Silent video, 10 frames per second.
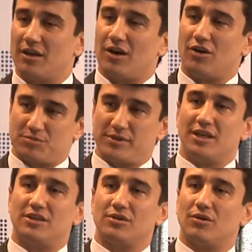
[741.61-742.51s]
uh,
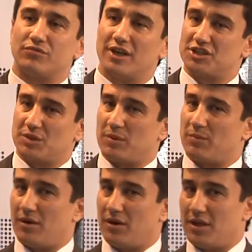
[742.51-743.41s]
hospitality of Tajik
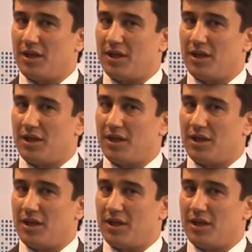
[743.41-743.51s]
people.